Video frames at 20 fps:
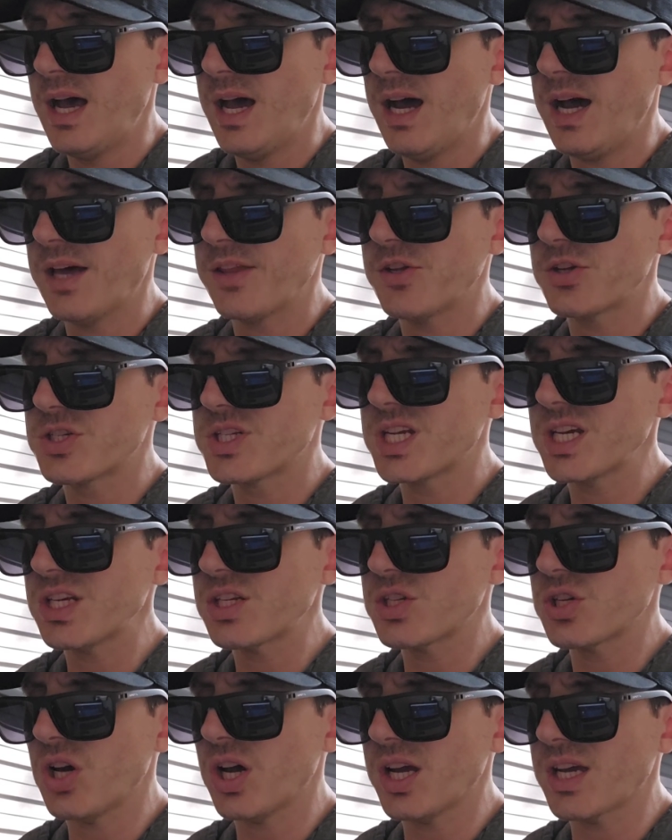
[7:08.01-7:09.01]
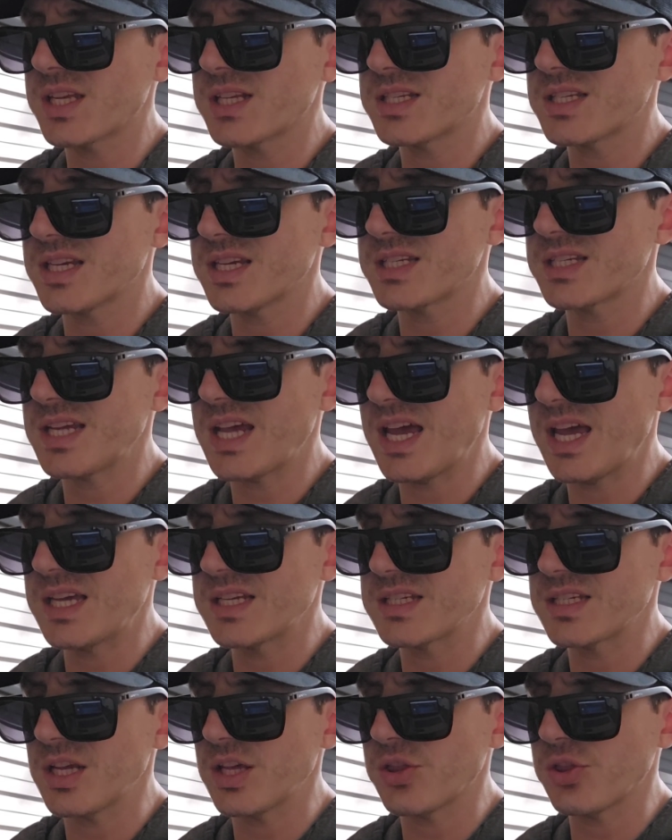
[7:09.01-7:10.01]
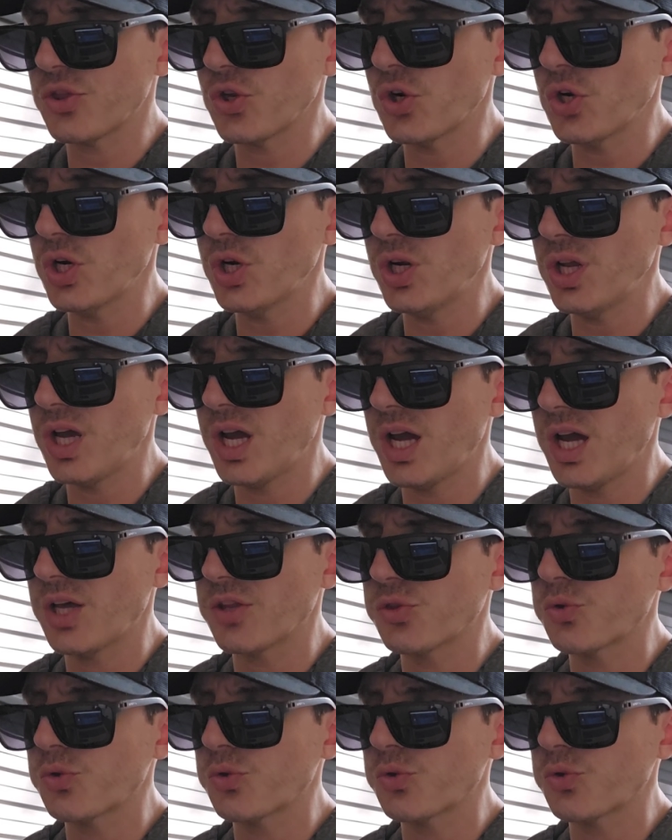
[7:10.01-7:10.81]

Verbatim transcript: Uh, their TikTok, it says, has thir- uh,